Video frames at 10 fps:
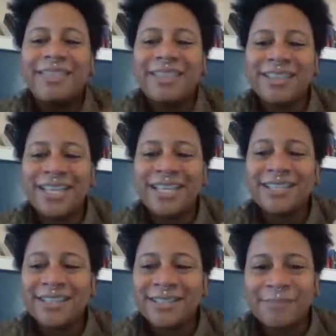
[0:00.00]
And then, like, he
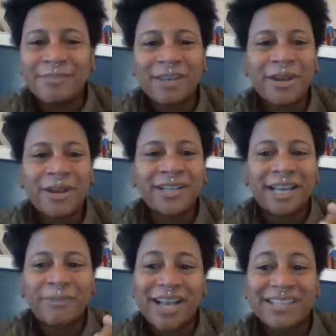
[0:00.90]
said something about her tiny
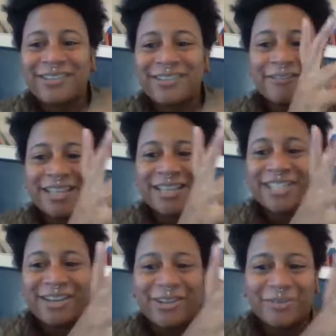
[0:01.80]
breasts, and all of a sudden she
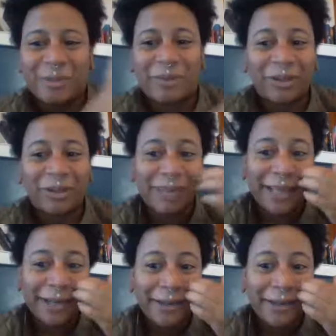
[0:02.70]
calls him a bald man.